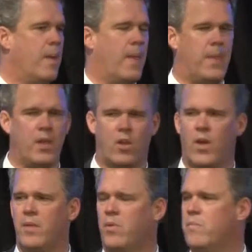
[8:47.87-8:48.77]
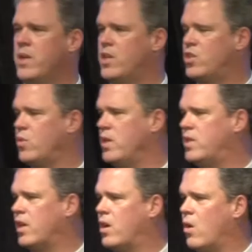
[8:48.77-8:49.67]
at the incredible ministries
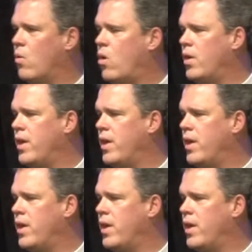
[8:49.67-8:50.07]
that go on